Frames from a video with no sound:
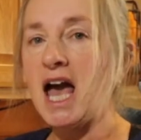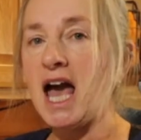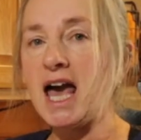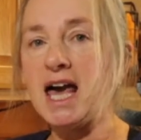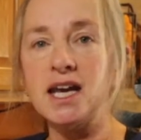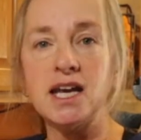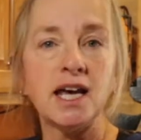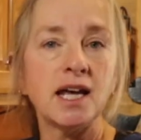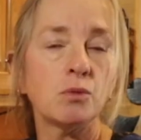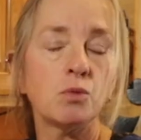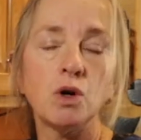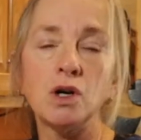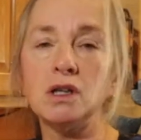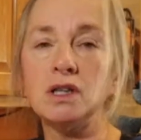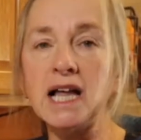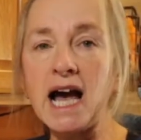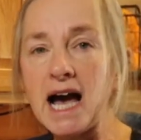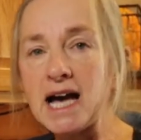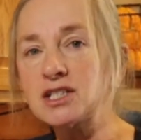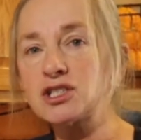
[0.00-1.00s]
and it
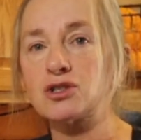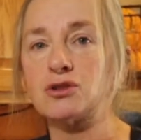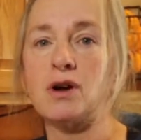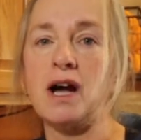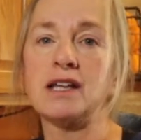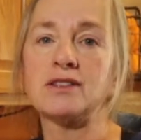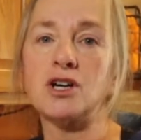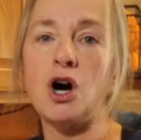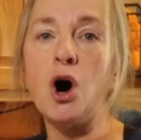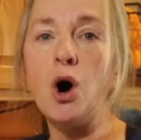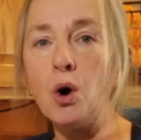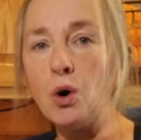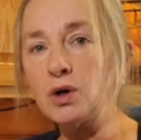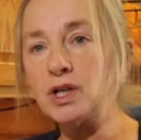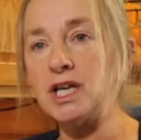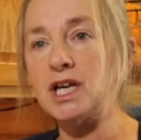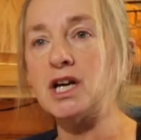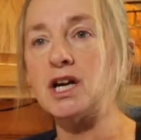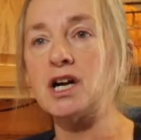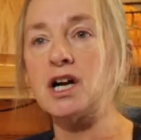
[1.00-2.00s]
will last throughout the whole
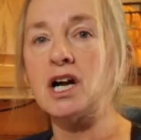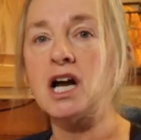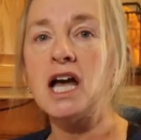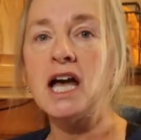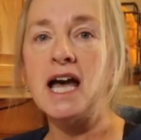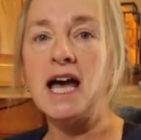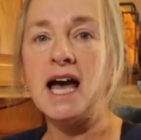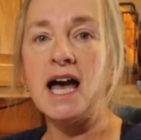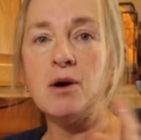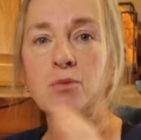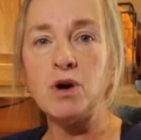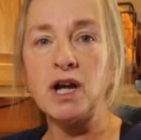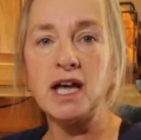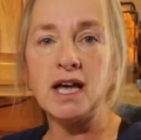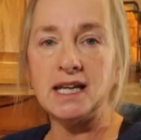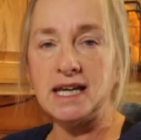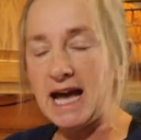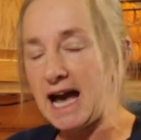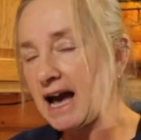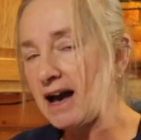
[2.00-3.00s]
year, and we
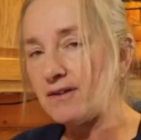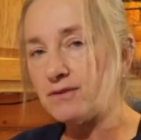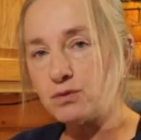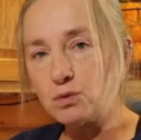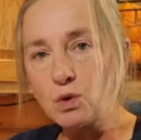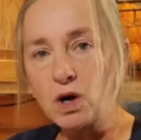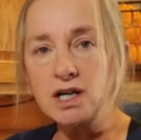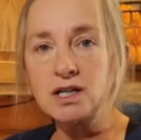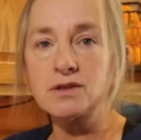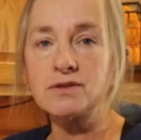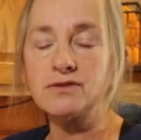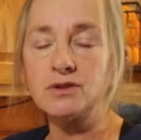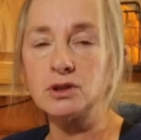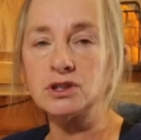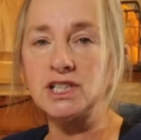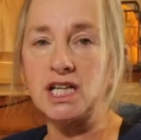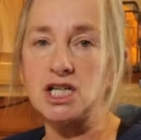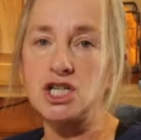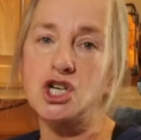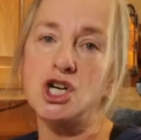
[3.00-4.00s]
can have
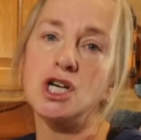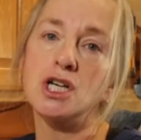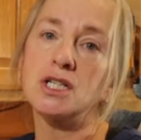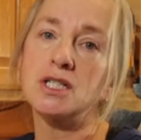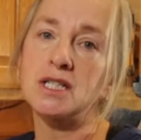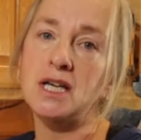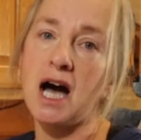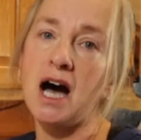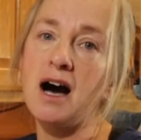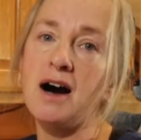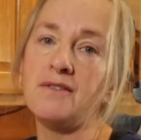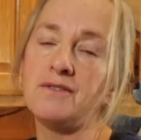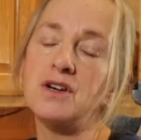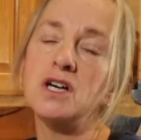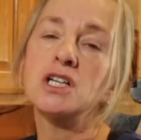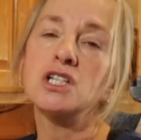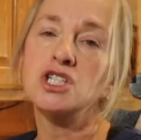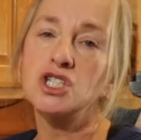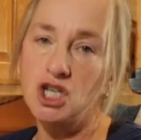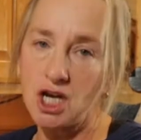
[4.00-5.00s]
wonderful dishes of
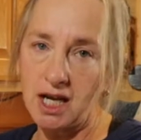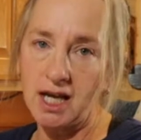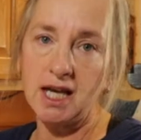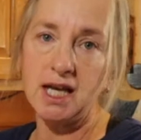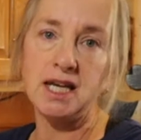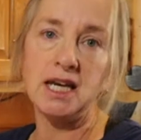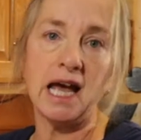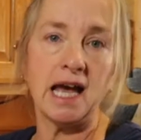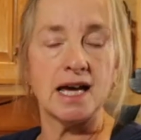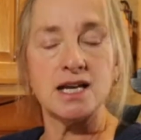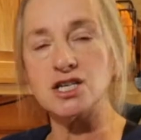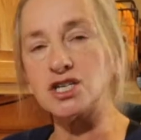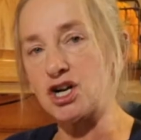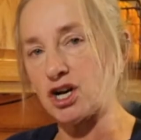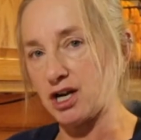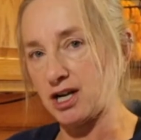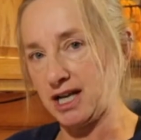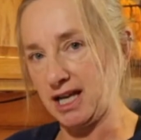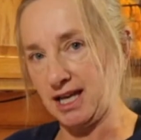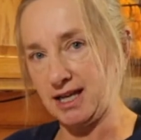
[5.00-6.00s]
chicken and
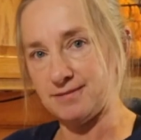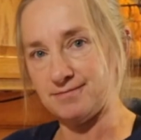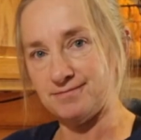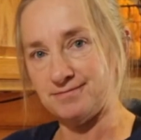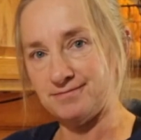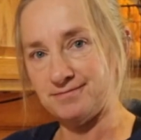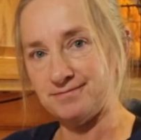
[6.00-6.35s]
turkey.